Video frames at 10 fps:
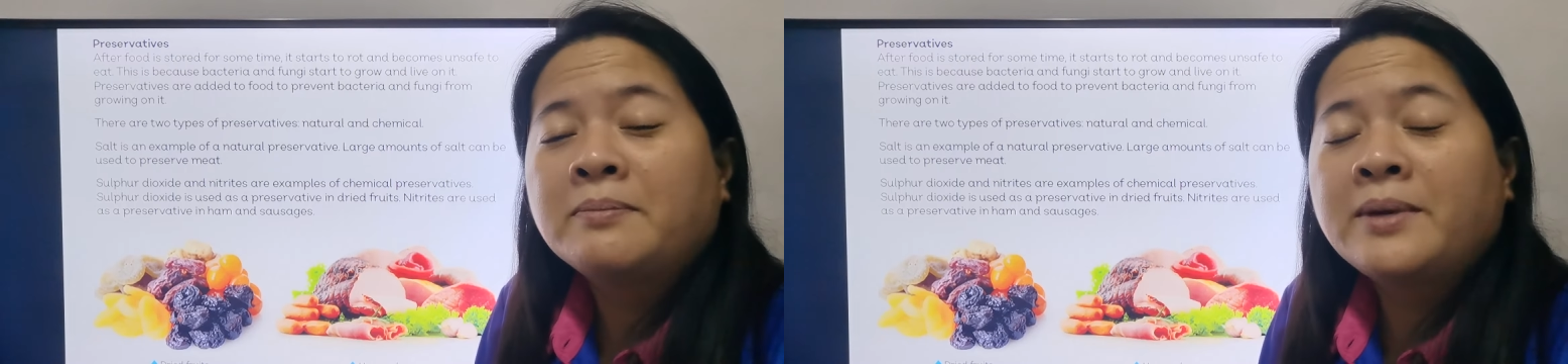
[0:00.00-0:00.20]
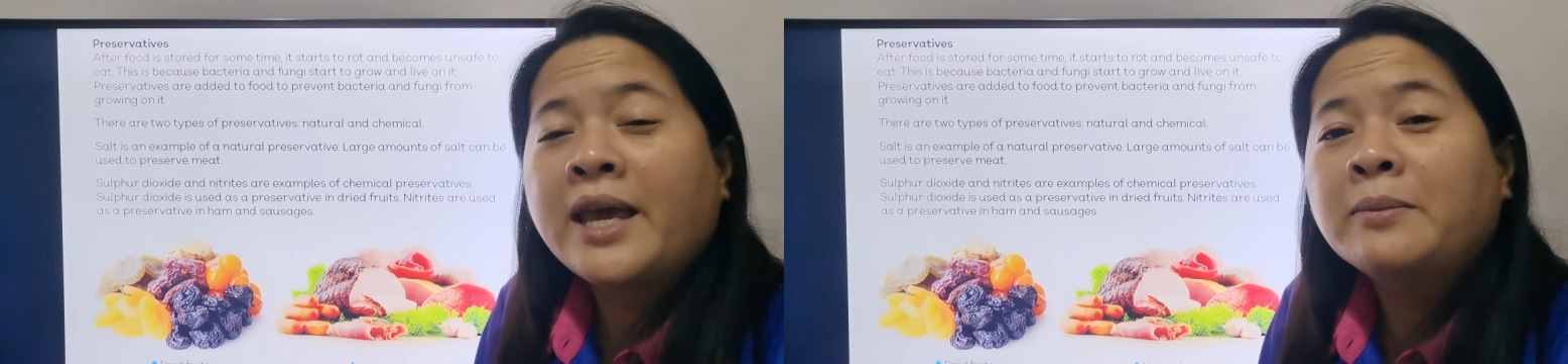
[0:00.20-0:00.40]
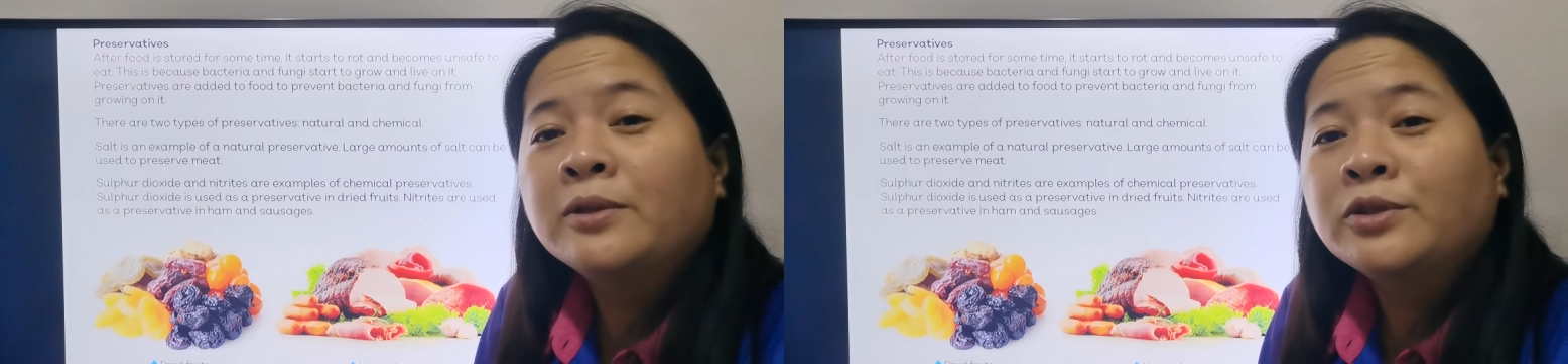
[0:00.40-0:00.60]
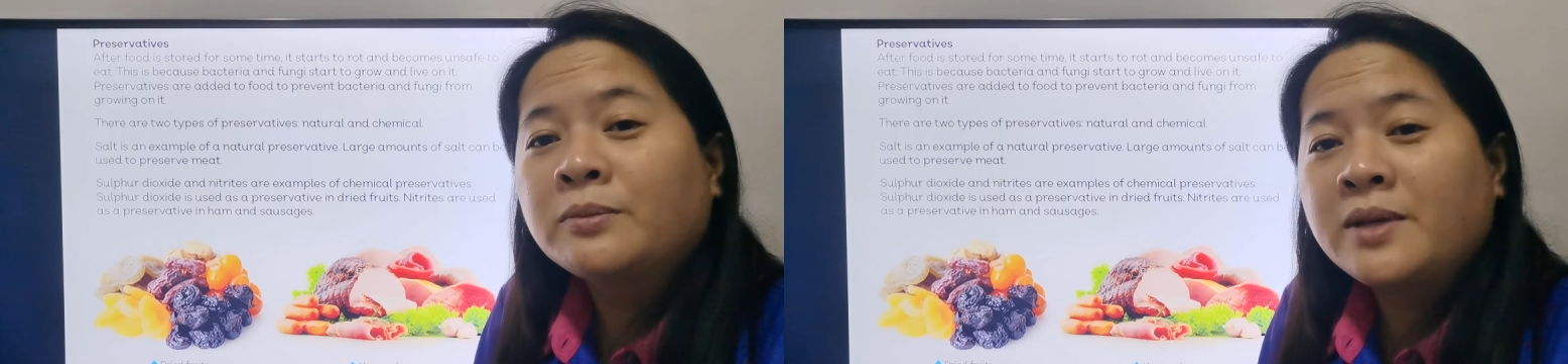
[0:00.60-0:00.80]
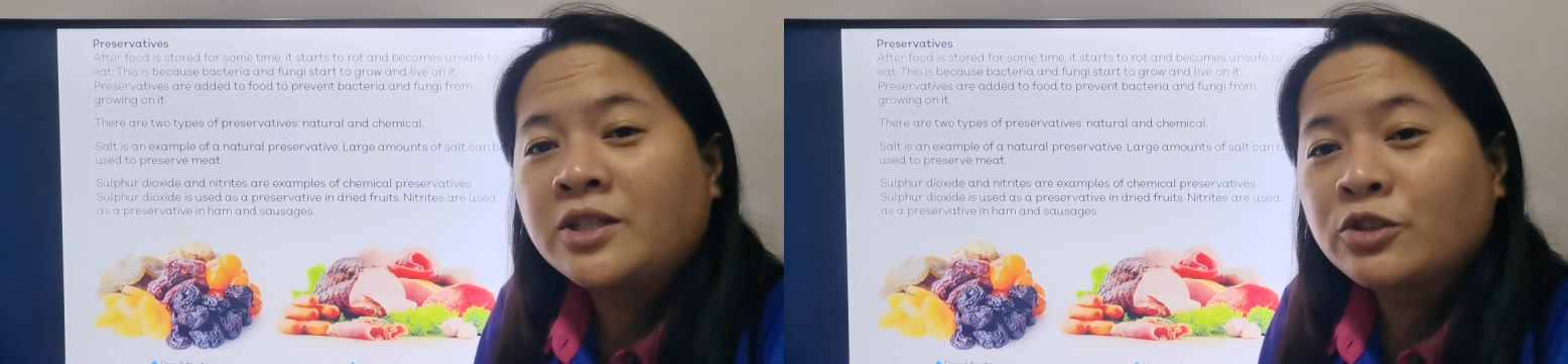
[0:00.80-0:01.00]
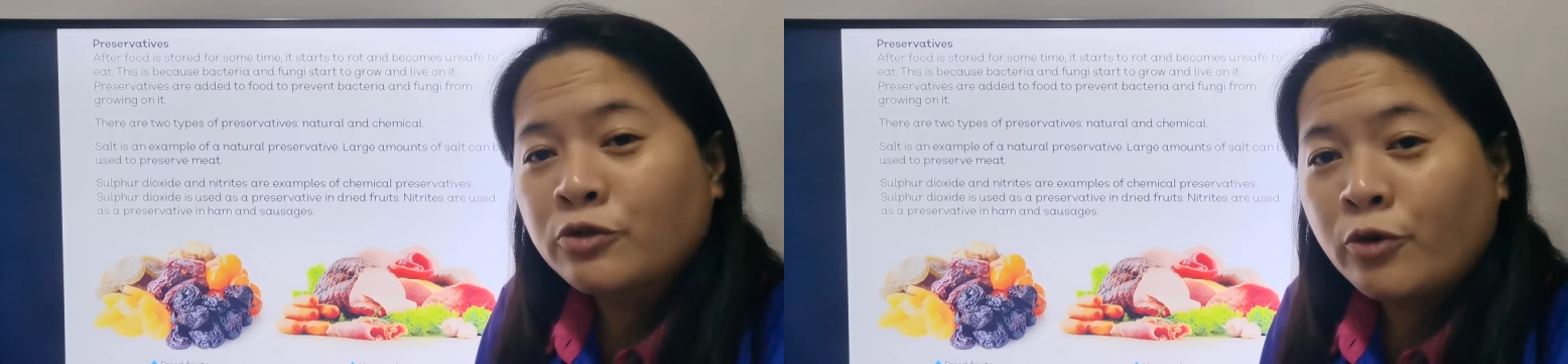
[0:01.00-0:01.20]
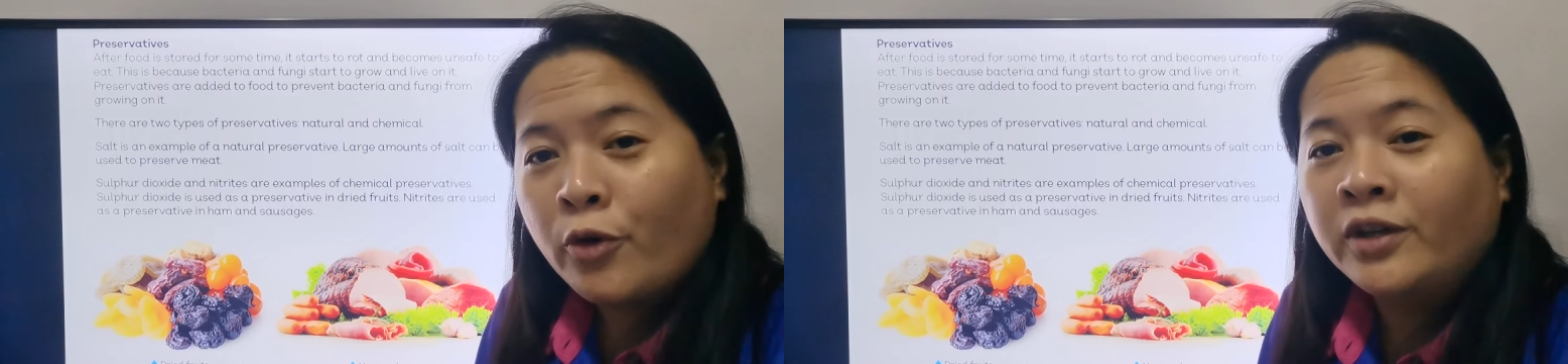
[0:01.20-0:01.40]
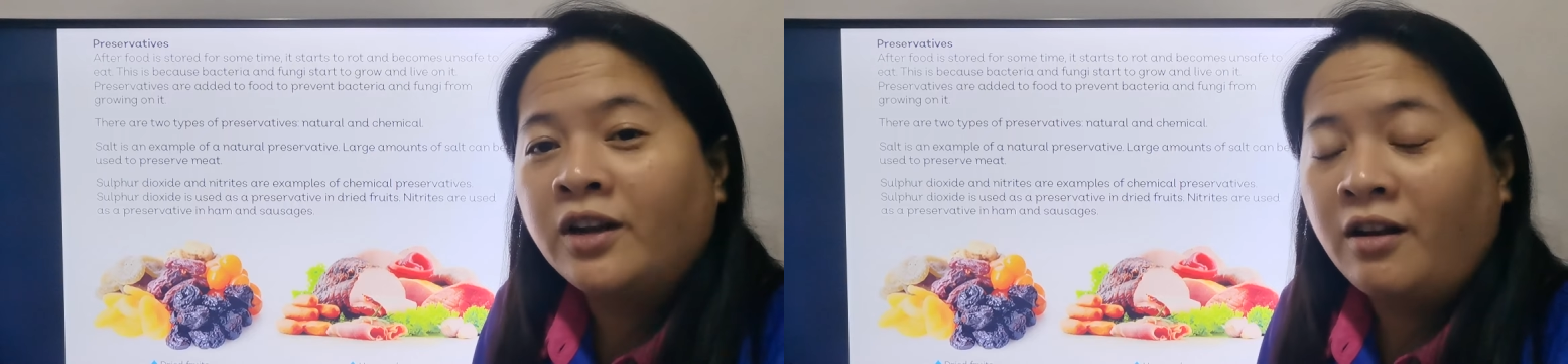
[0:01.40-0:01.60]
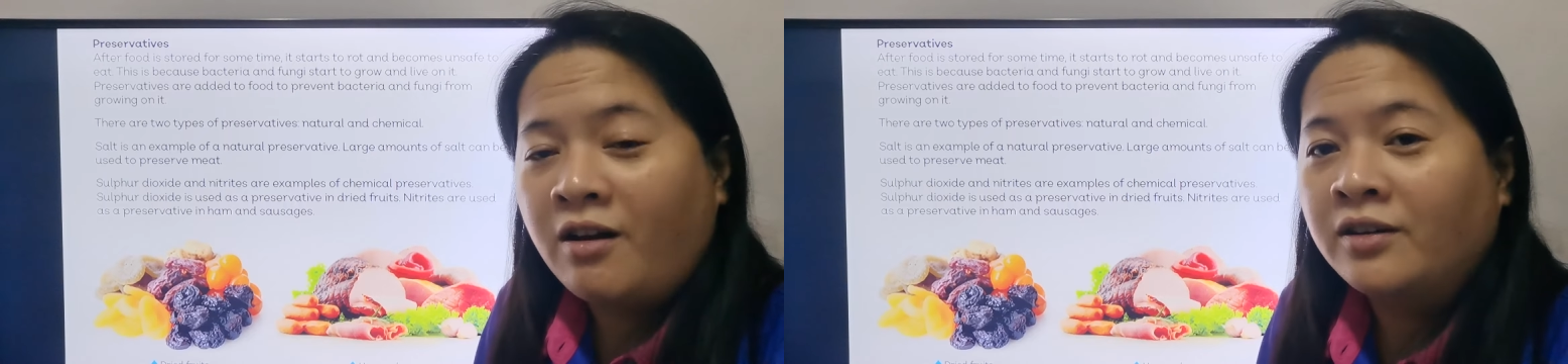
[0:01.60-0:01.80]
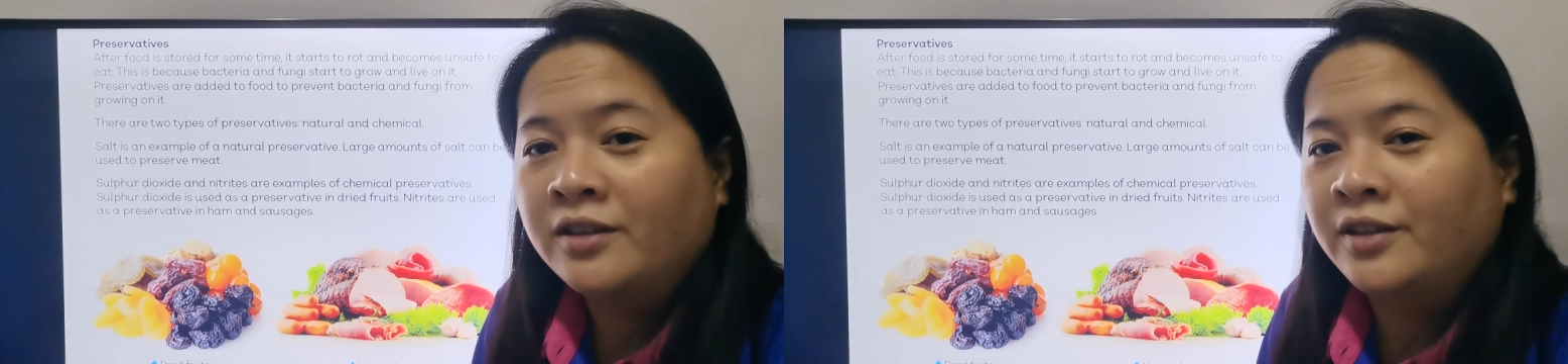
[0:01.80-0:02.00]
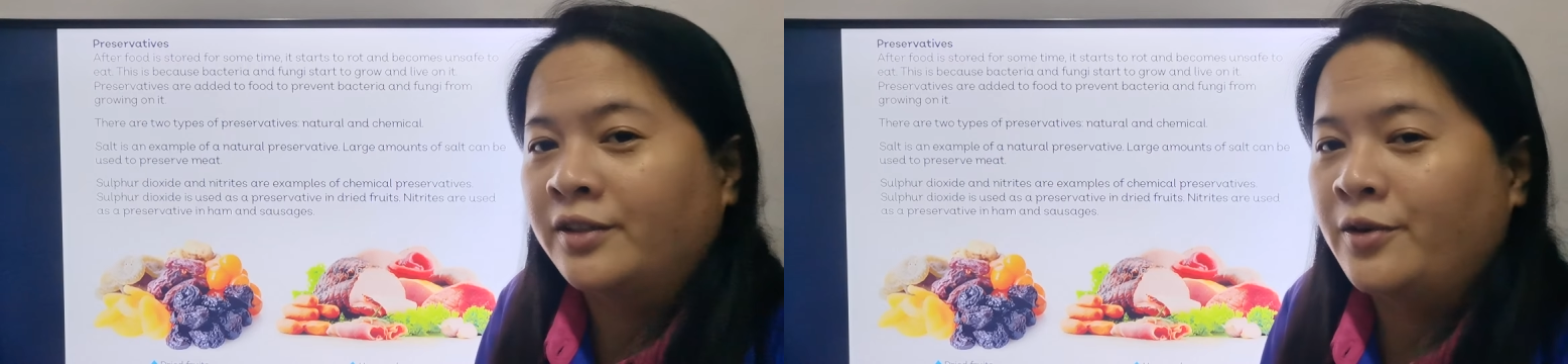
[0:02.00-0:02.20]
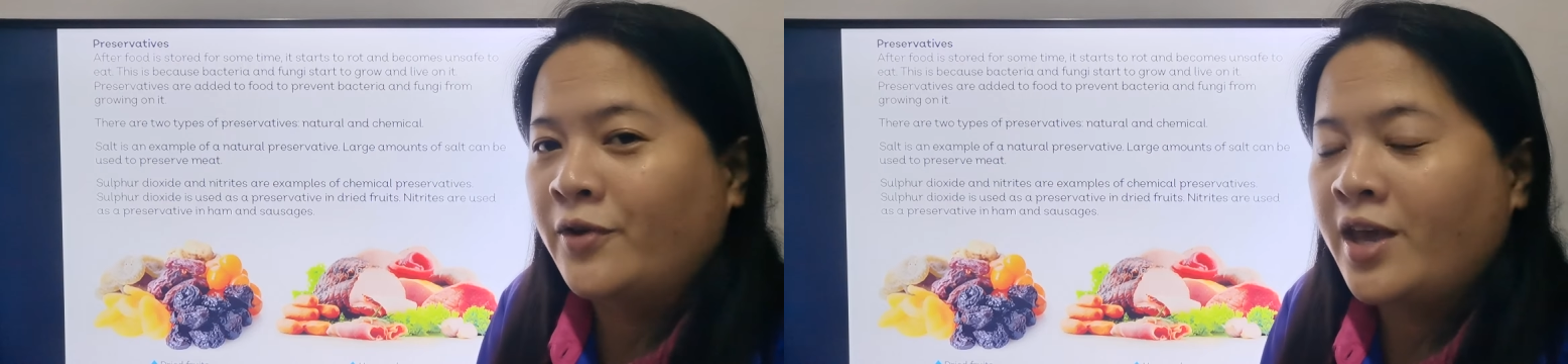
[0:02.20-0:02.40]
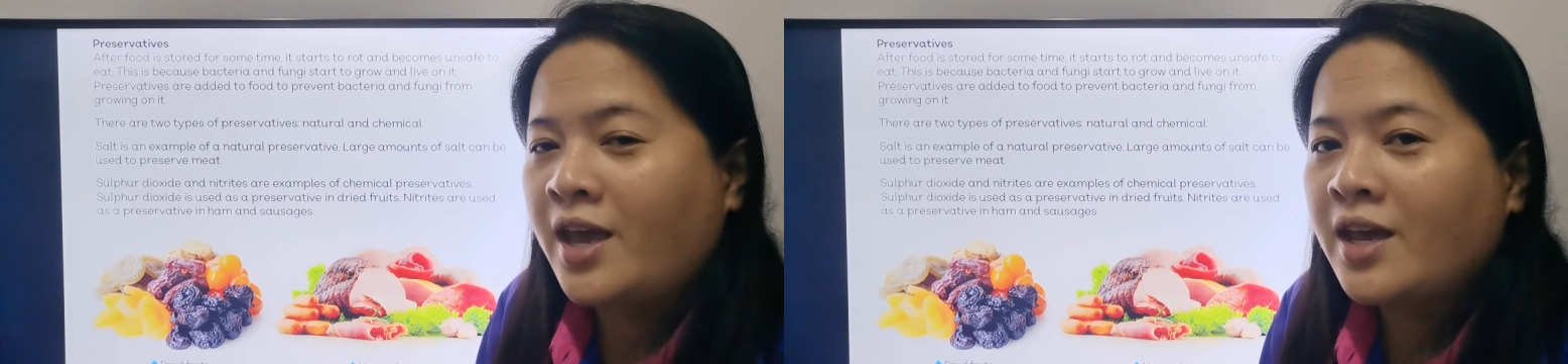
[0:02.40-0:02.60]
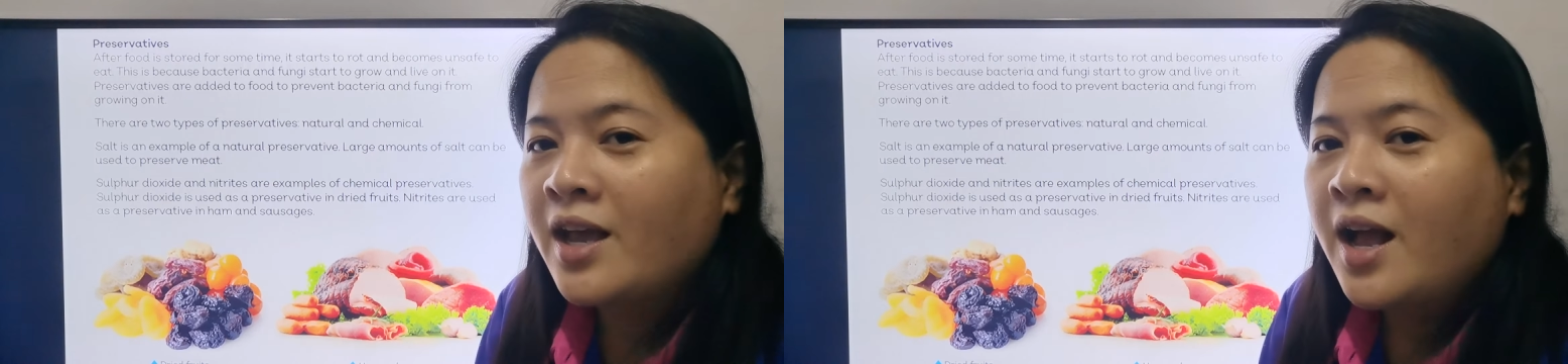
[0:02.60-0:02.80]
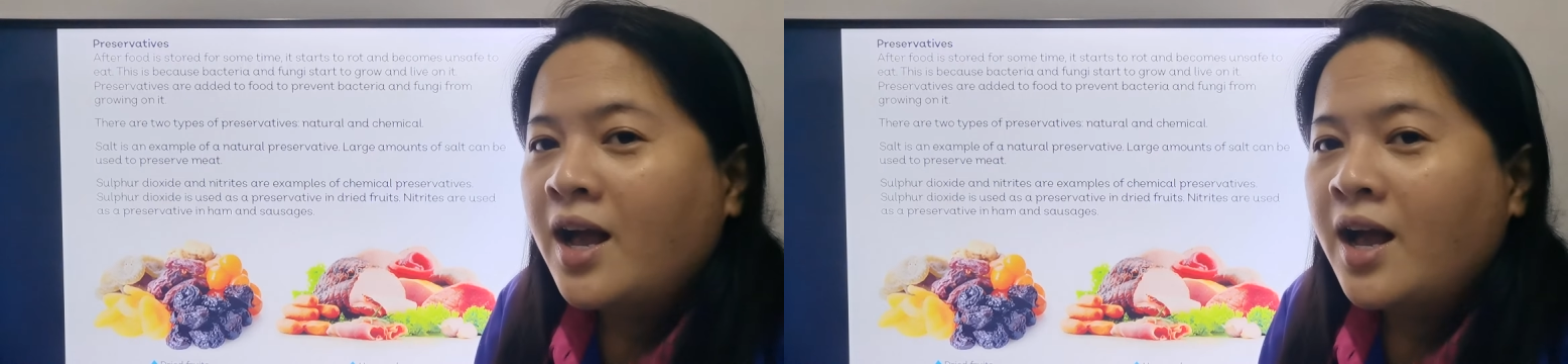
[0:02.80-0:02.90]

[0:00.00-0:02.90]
able to be stored longer. Okay.